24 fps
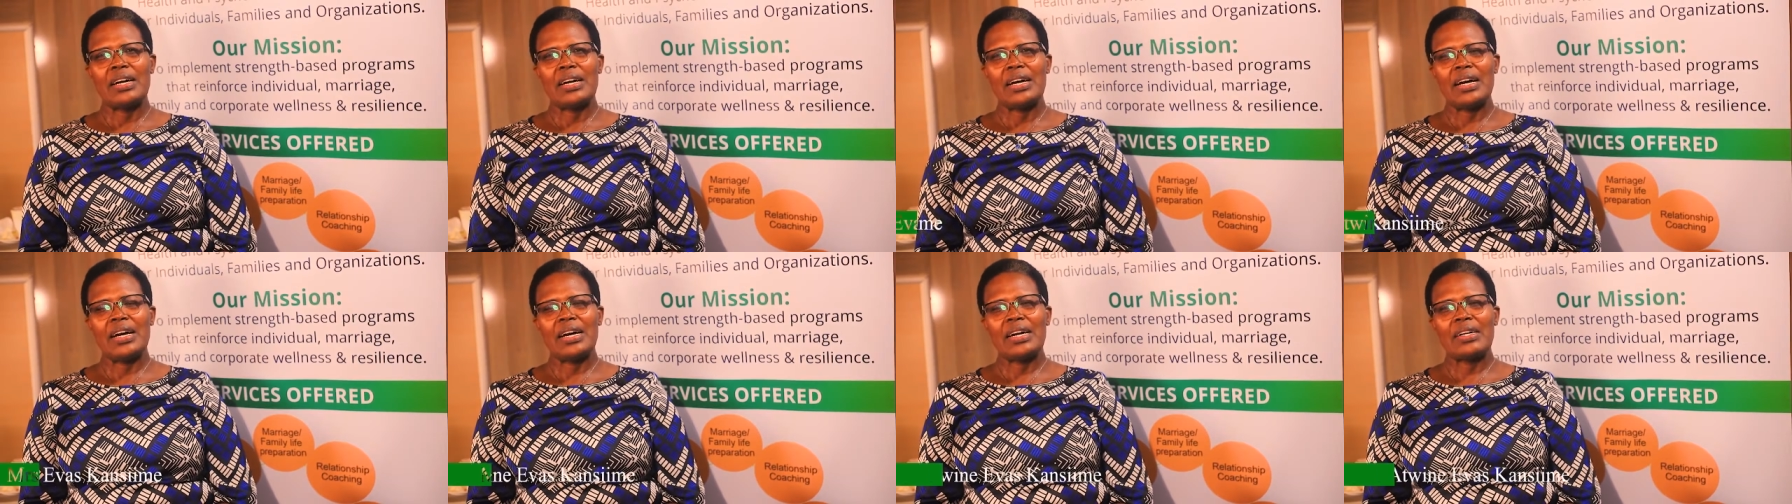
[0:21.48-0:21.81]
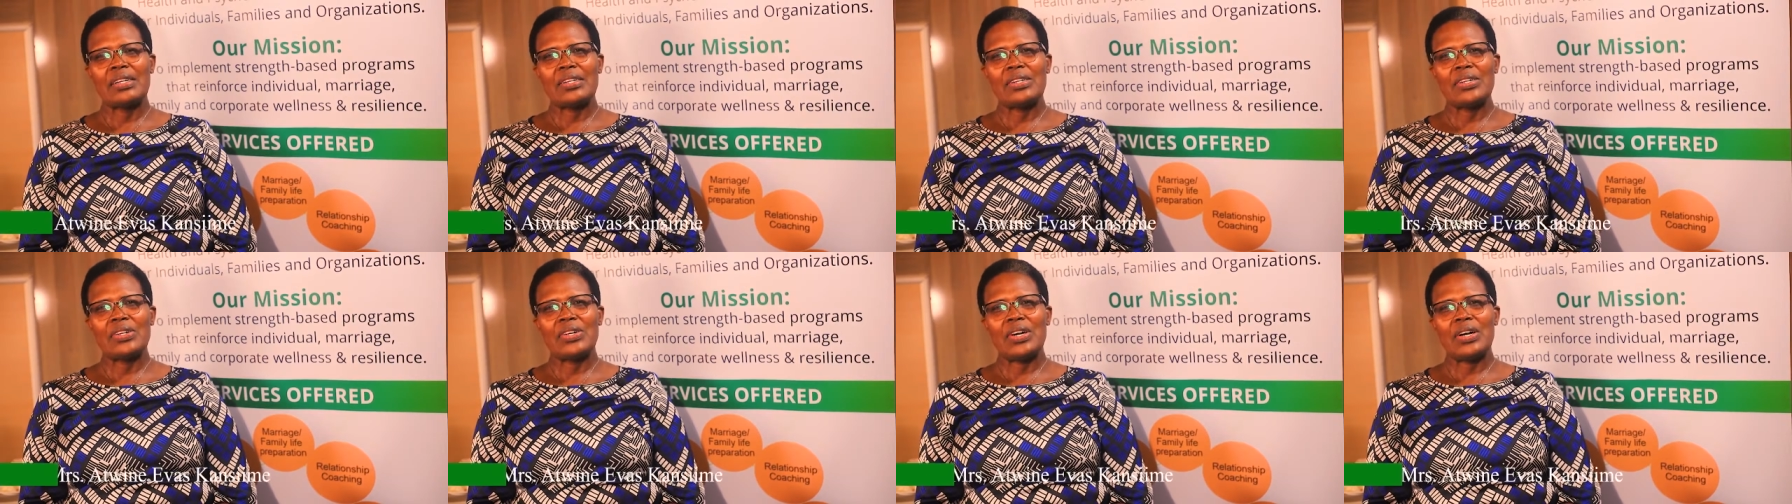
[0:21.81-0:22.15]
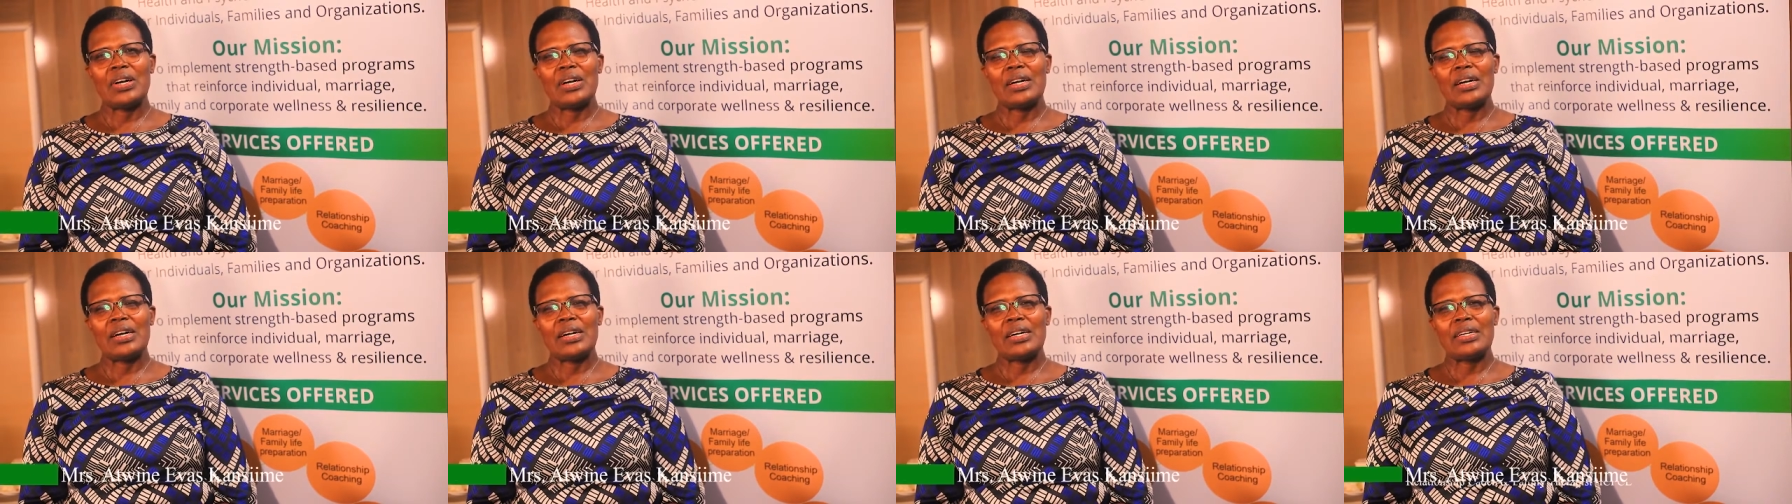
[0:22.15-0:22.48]
at
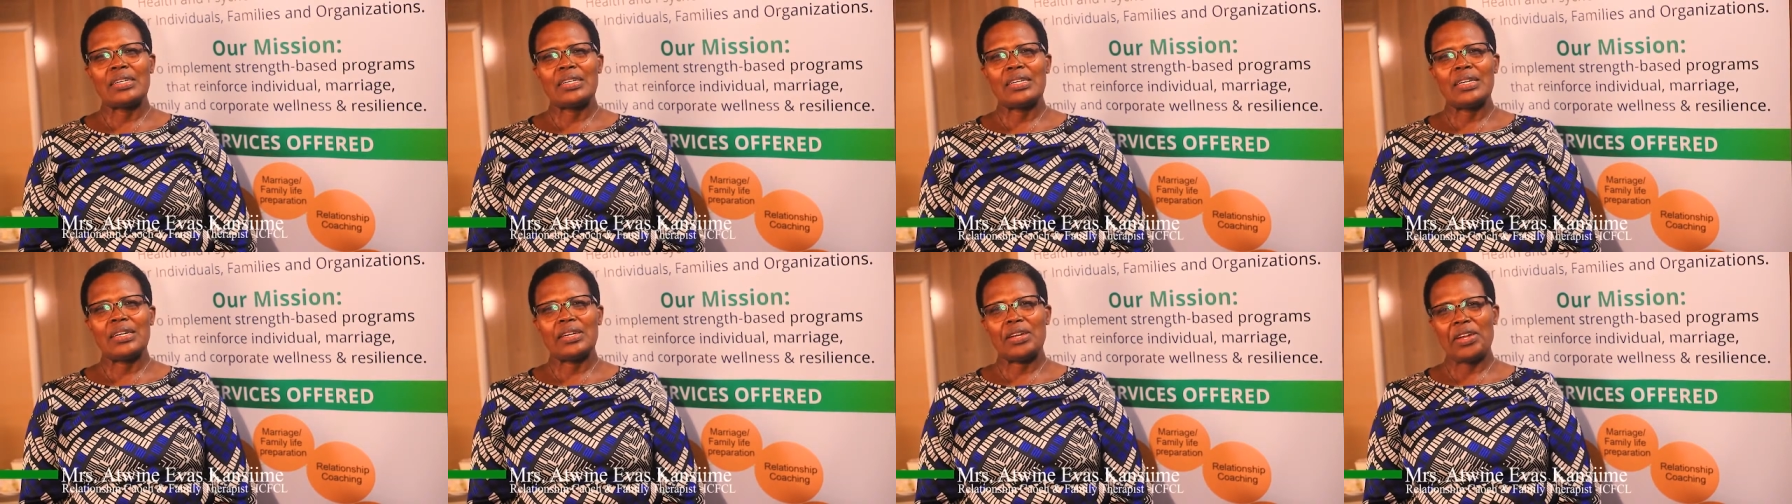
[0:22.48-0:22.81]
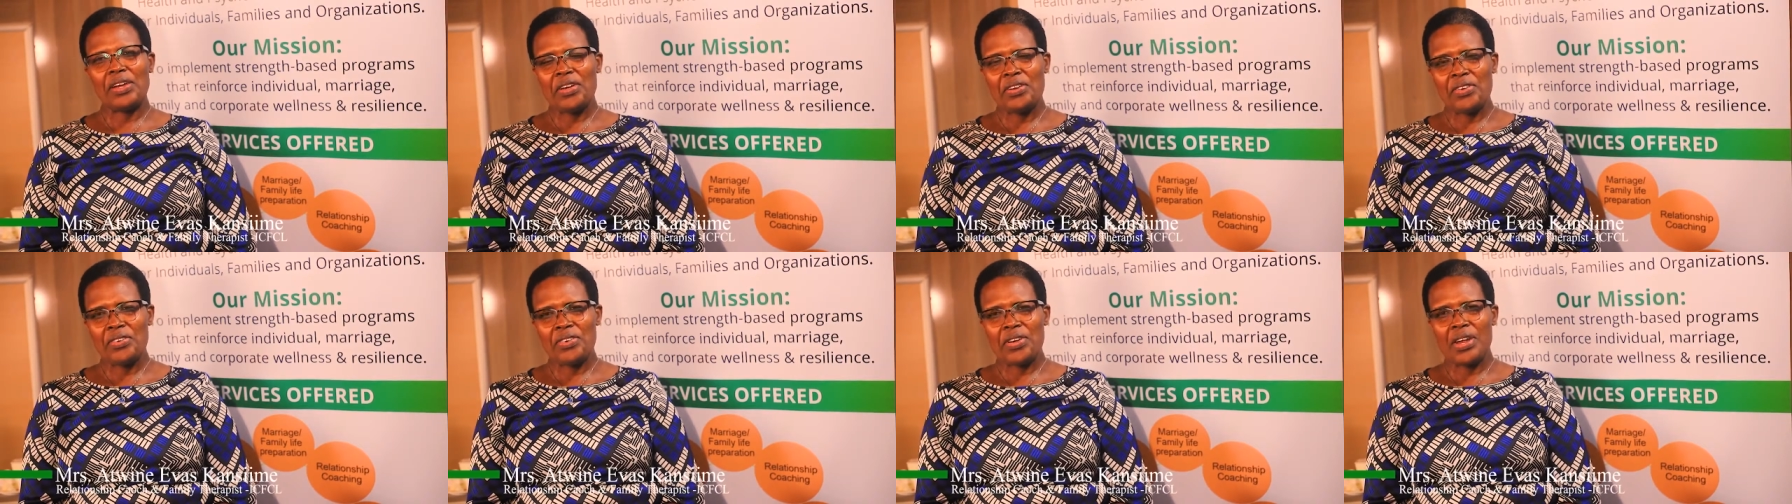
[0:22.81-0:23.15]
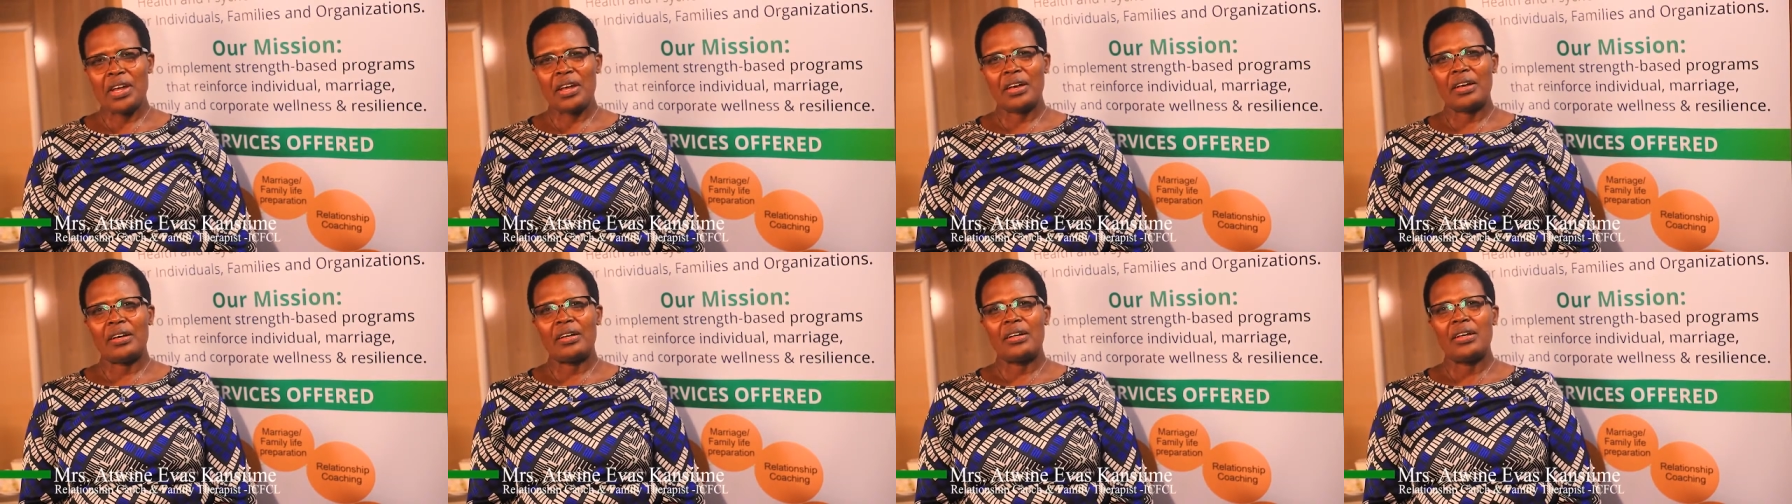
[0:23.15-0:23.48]
an
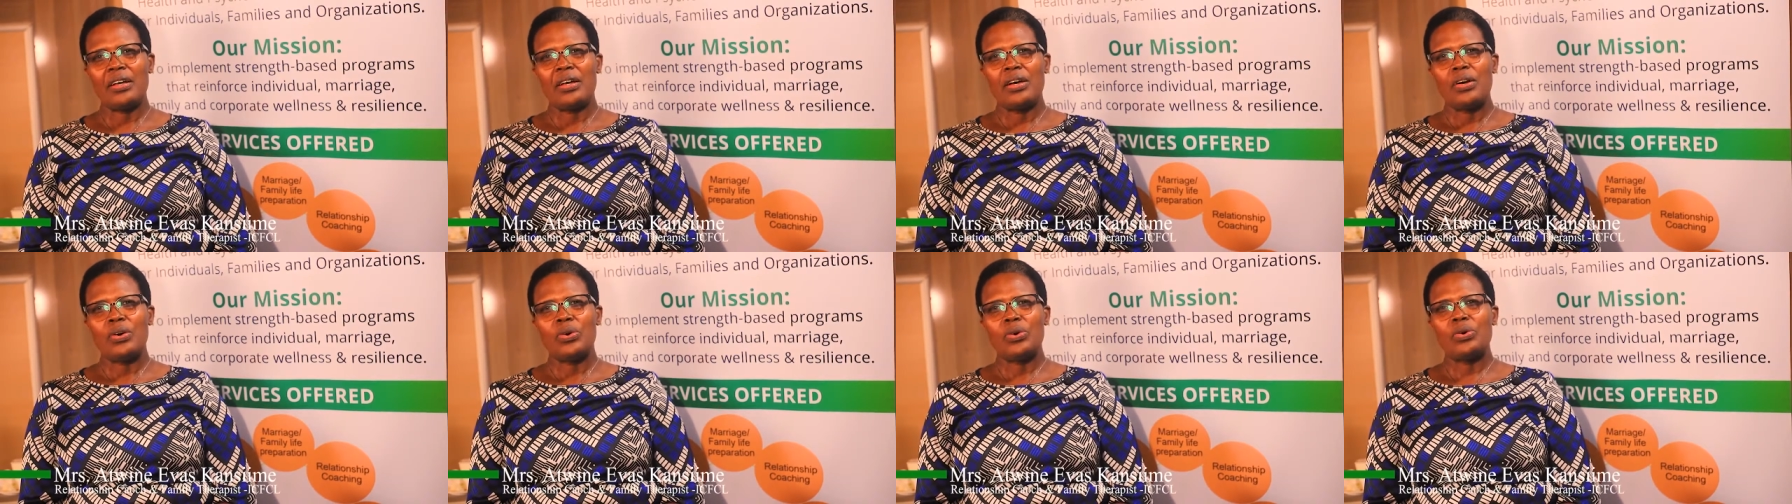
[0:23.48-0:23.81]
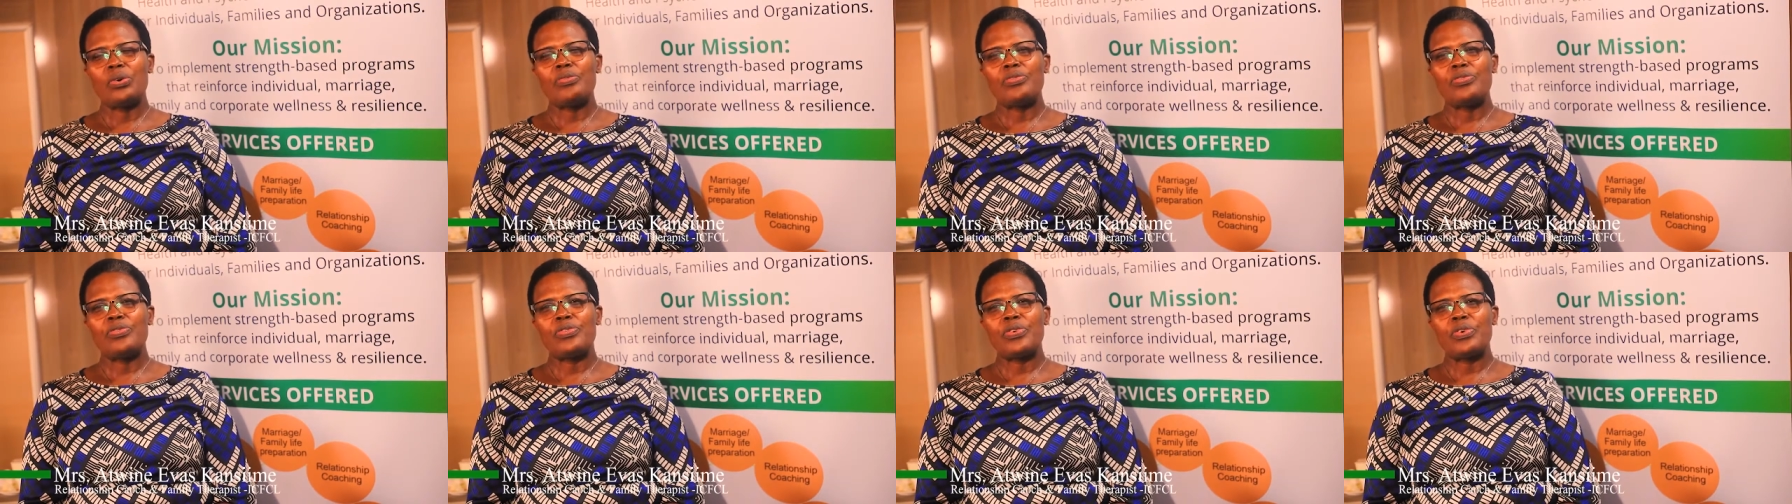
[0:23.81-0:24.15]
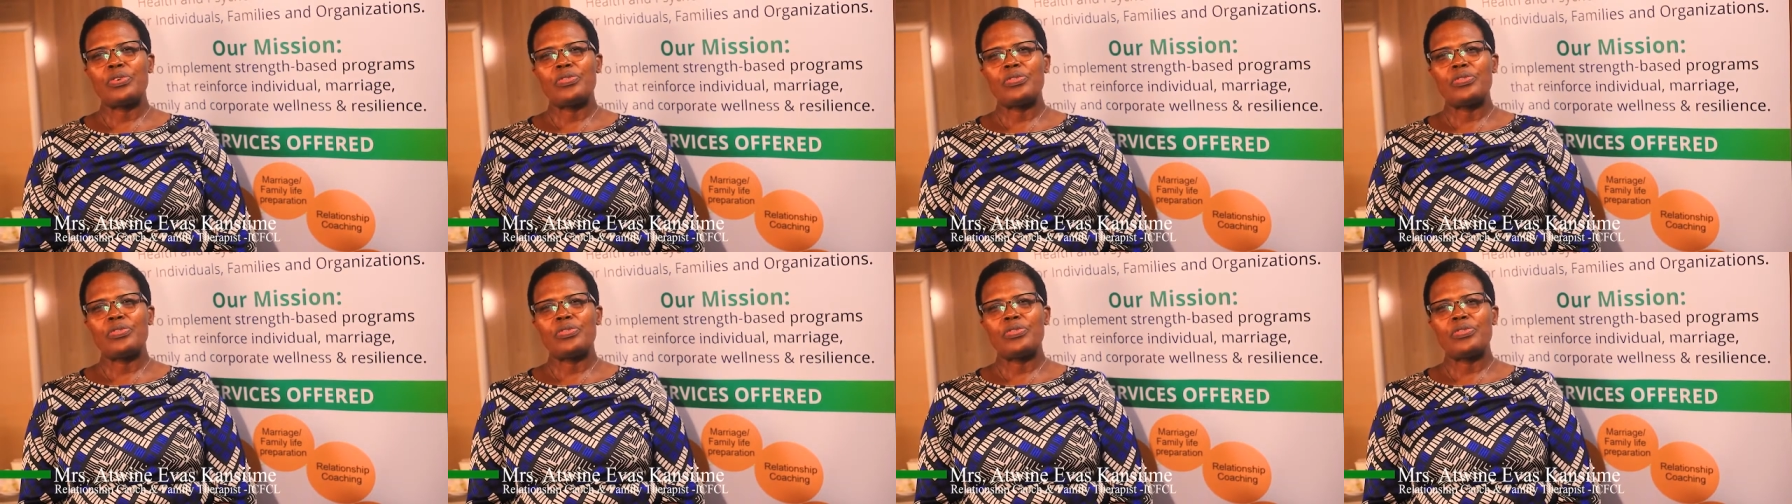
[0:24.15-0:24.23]
area of